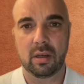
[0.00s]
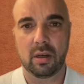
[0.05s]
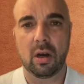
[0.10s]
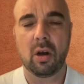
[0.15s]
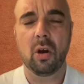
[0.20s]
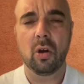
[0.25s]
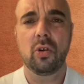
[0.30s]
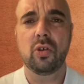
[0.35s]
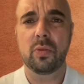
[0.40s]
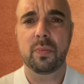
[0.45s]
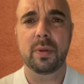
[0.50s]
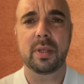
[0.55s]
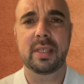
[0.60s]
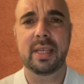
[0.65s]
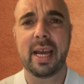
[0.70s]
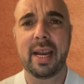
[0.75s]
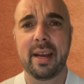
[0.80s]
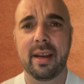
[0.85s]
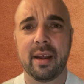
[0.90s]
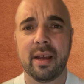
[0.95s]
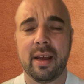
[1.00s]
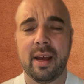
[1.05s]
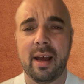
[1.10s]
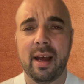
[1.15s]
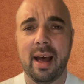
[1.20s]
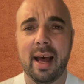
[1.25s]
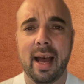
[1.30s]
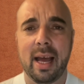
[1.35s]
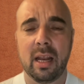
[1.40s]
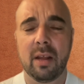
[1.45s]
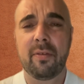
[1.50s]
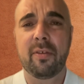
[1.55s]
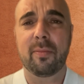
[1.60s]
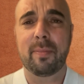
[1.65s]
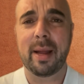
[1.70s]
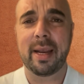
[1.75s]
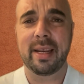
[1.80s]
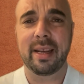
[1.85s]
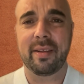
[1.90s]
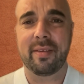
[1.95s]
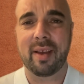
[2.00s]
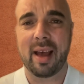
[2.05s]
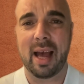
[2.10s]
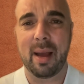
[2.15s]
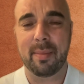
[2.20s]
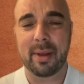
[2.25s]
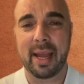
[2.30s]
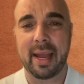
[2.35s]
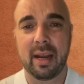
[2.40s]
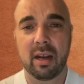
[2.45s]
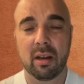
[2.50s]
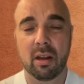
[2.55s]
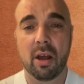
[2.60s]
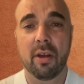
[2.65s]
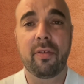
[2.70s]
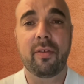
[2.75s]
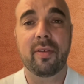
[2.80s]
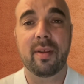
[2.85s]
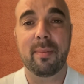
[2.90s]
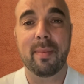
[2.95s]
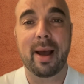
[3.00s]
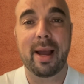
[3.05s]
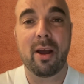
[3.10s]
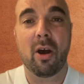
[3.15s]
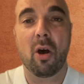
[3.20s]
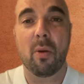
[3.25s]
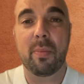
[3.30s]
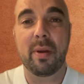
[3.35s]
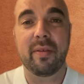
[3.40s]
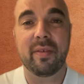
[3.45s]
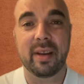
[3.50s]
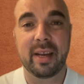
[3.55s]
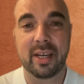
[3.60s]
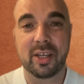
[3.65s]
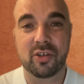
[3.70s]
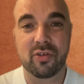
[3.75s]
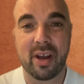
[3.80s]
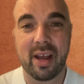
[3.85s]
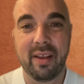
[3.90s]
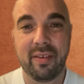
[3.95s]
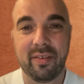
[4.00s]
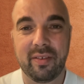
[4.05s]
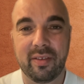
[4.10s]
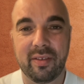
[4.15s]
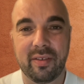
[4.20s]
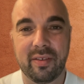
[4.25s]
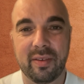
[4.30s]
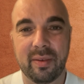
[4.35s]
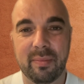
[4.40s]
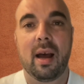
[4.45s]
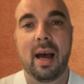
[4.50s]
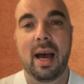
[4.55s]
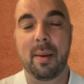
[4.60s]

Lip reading: 100%. I love spending time getting lost in my hobbies and interests.